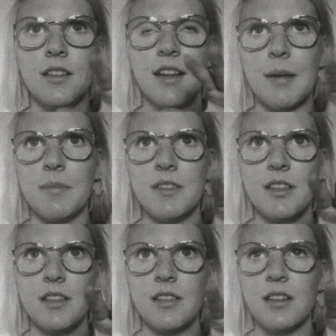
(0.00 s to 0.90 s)

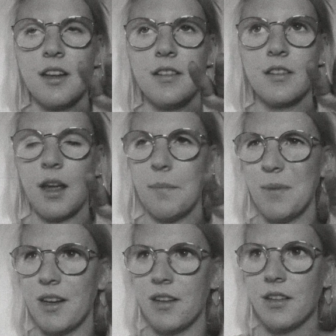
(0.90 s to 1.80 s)
campsite,
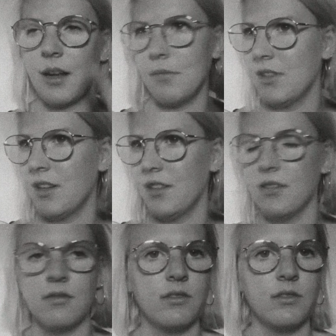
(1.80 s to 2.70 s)
camping, campsite,
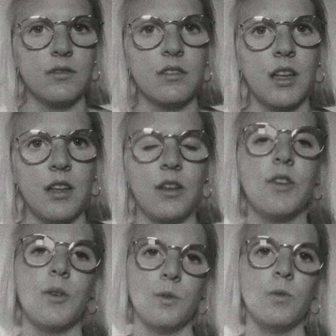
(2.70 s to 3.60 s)
you
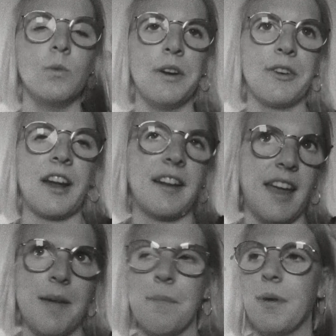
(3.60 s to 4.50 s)
know, where you can
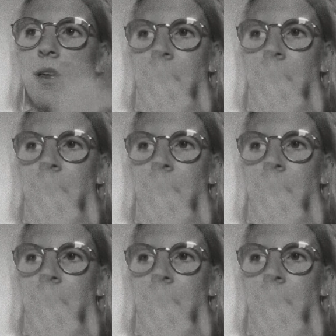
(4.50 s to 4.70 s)
camp.